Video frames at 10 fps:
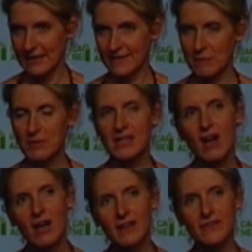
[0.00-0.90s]
is that
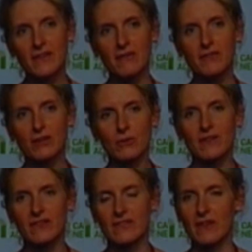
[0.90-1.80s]
because of the
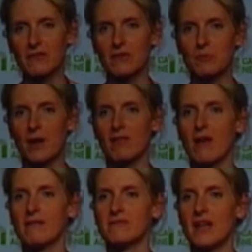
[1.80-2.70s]
great success of Eat, Pray,
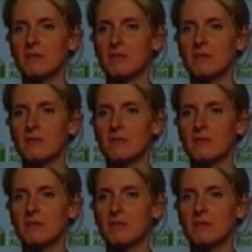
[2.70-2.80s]
Love,